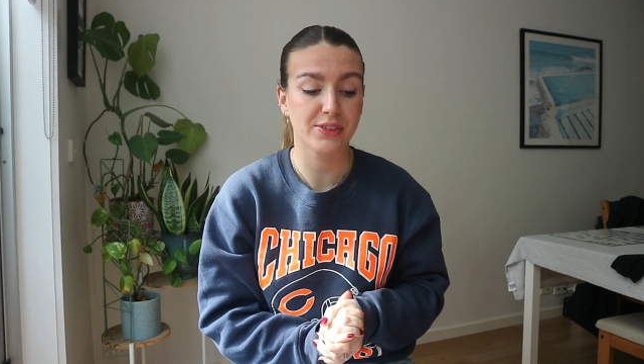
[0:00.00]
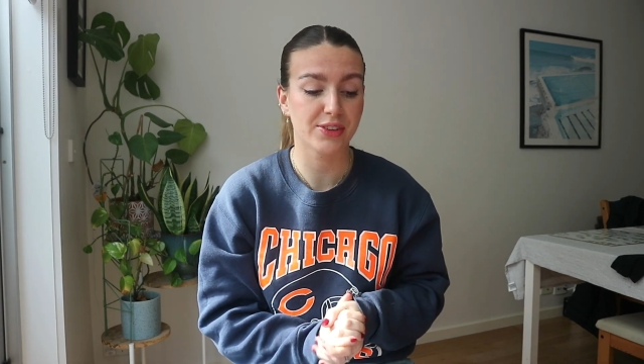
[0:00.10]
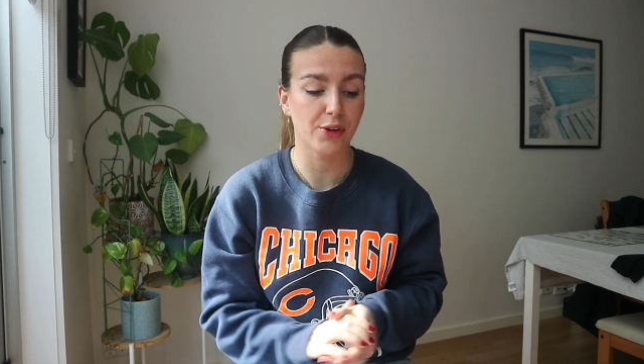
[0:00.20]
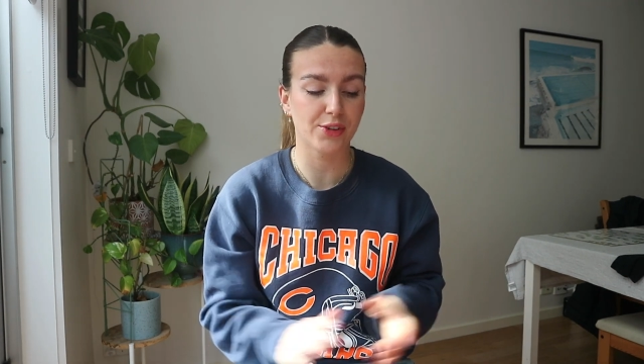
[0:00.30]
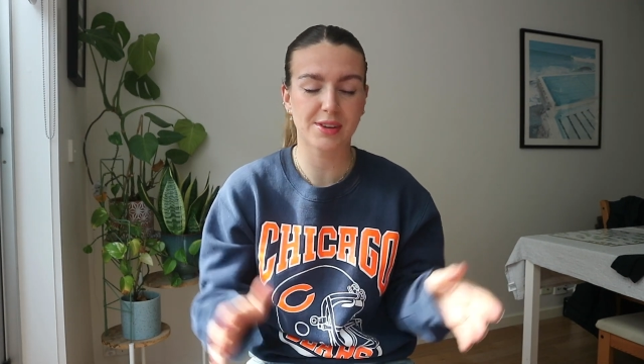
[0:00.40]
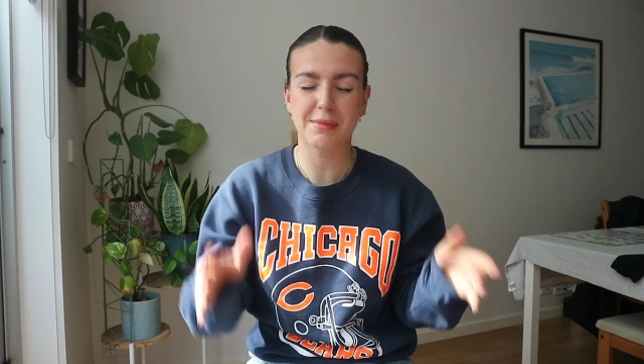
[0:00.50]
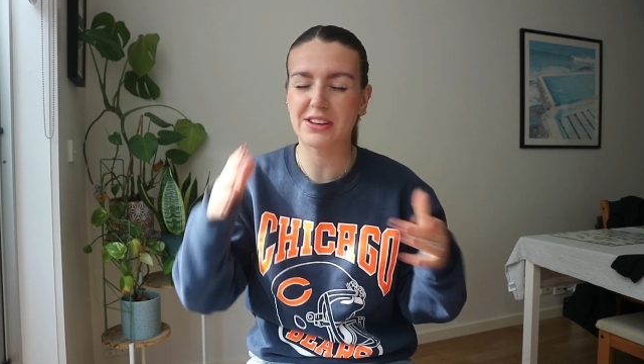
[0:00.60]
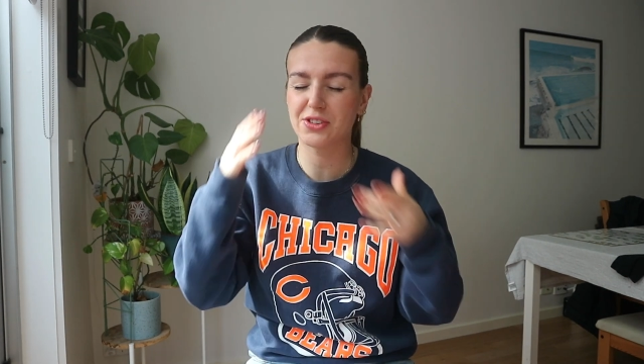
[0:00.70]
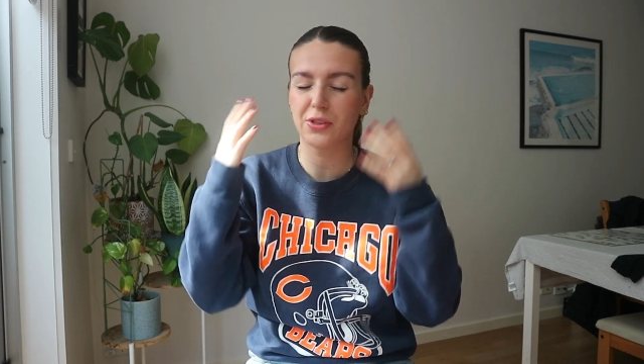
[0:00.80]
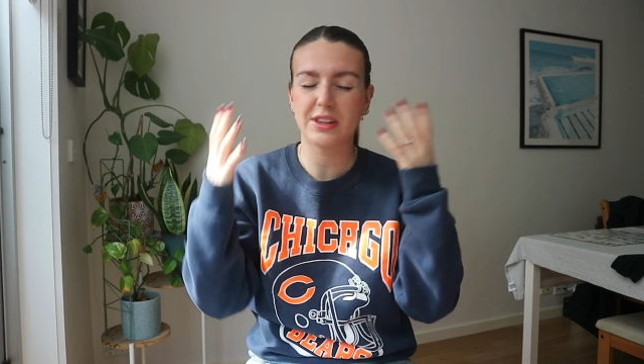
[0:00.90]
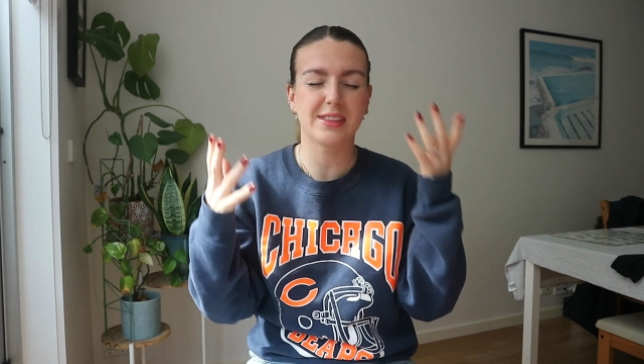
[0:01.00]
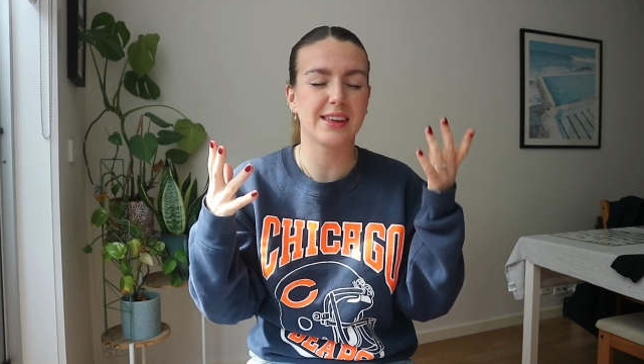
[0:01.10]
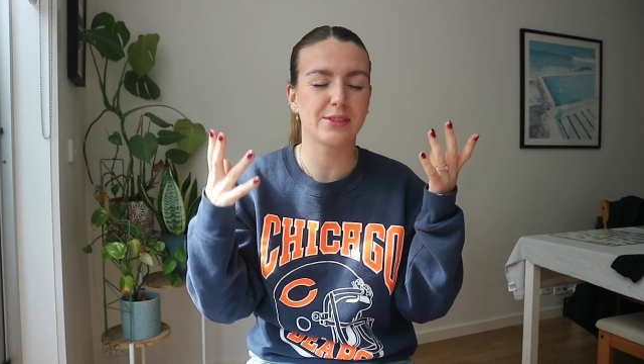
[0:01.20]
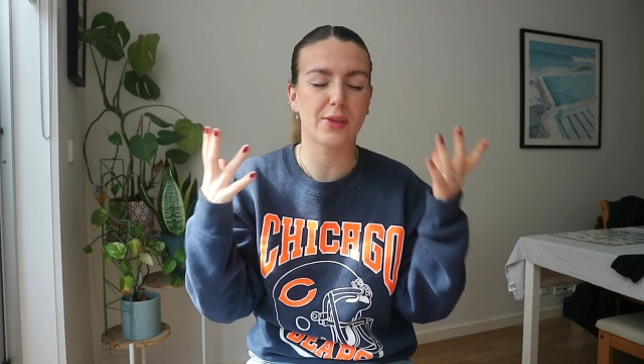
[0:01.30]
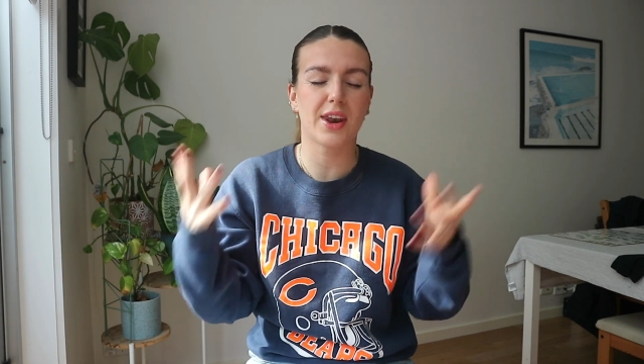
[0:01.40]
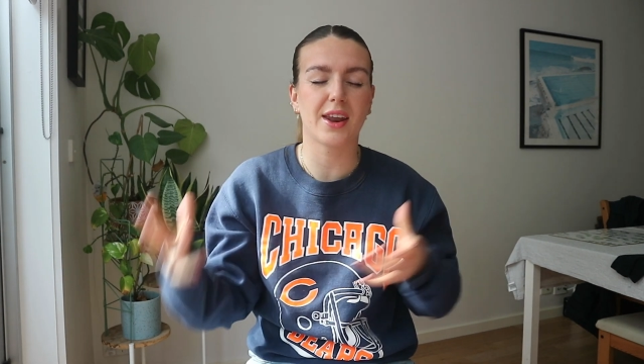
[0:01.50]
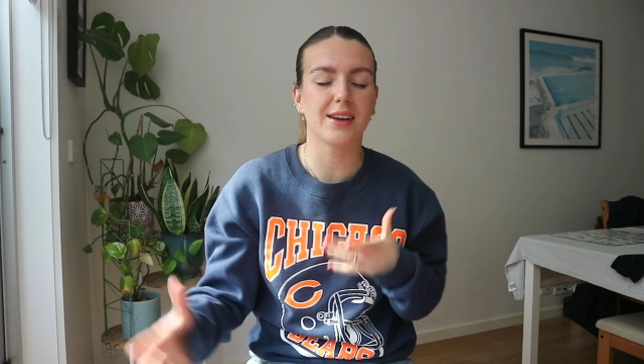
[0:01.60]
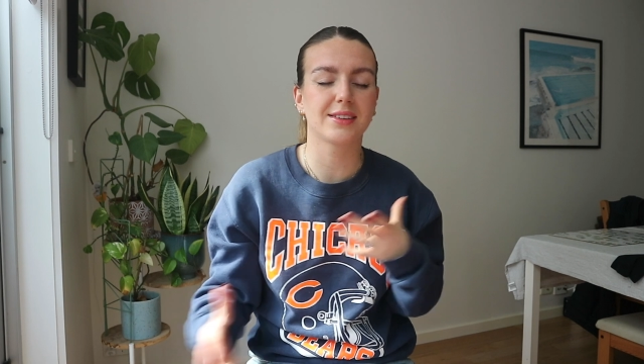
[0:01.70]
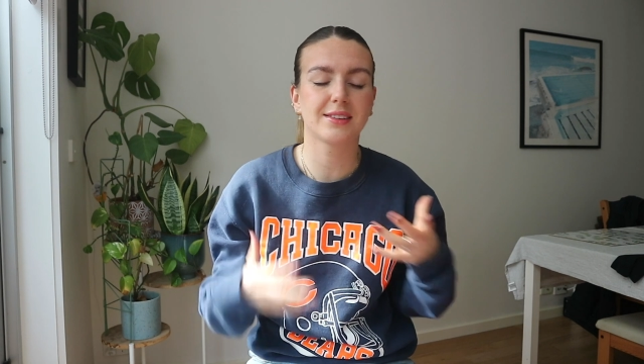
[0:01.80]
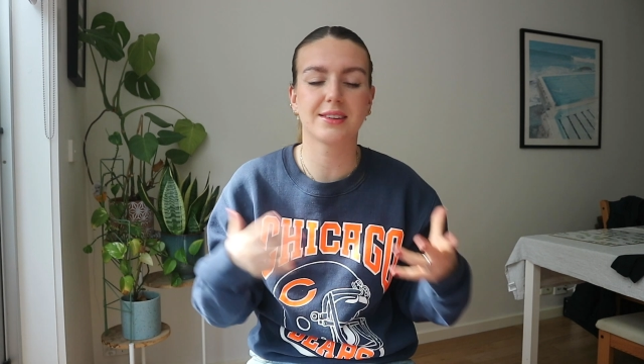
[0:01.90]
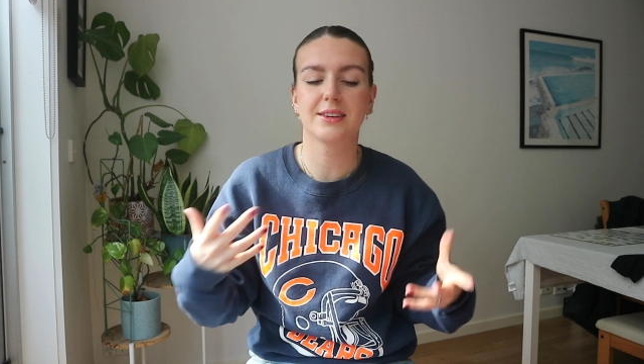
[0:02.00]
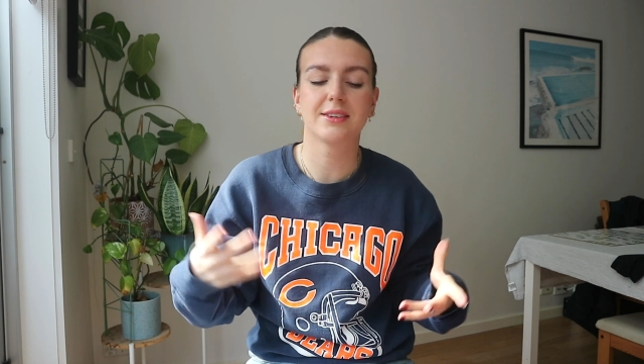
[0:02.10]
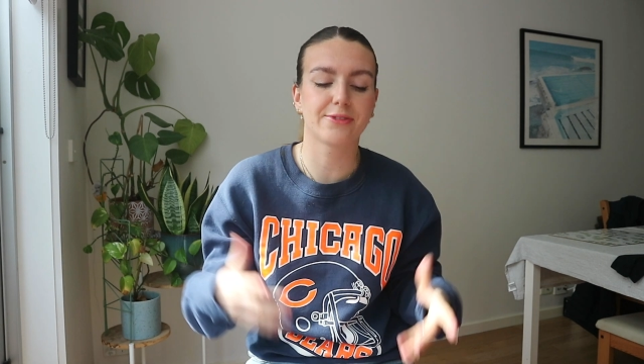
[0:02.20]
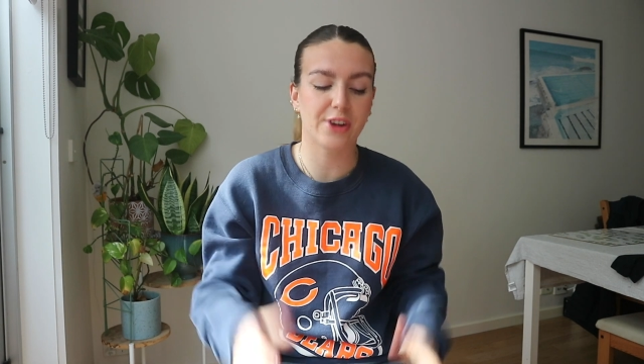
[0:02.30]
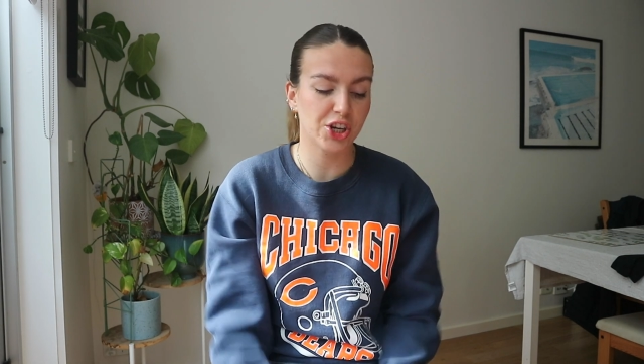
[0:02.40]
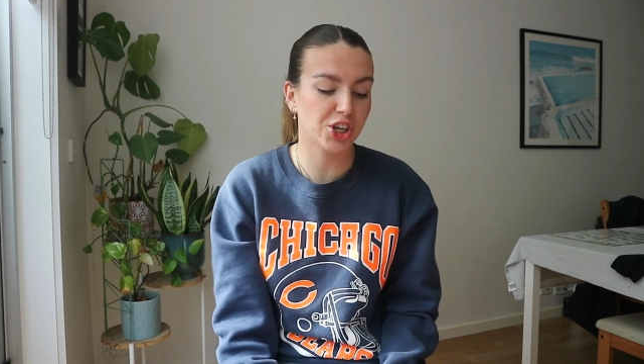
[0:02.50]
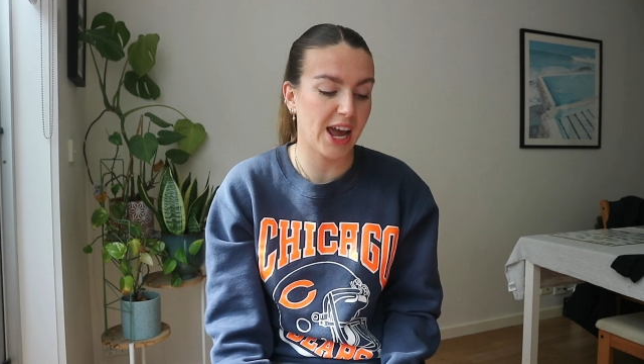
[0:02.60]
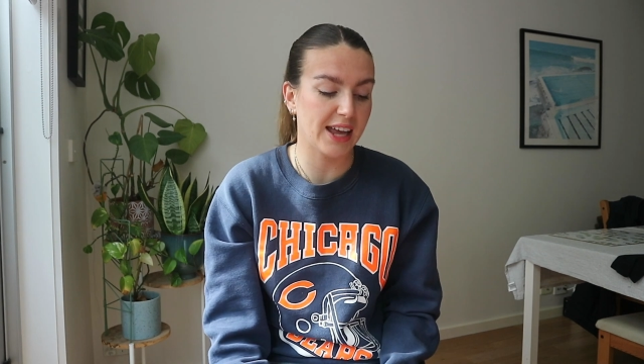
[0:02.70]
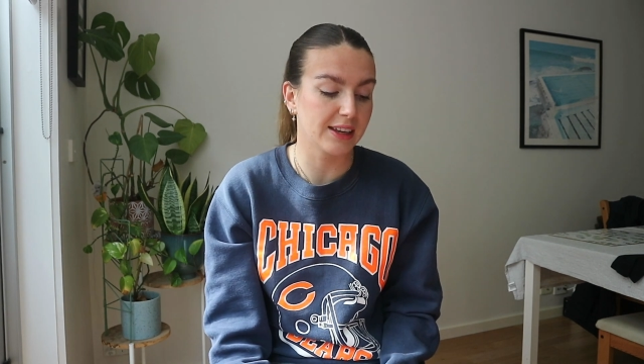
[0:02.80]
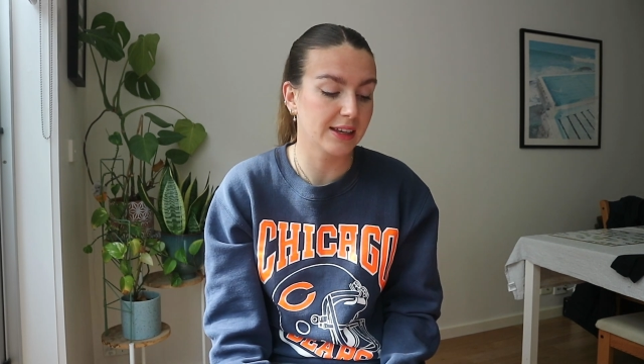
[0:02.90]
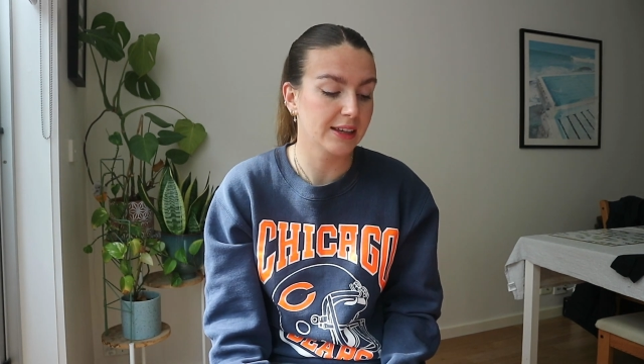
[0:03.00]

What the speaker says: so just imagine all these things with a nice fresh tan.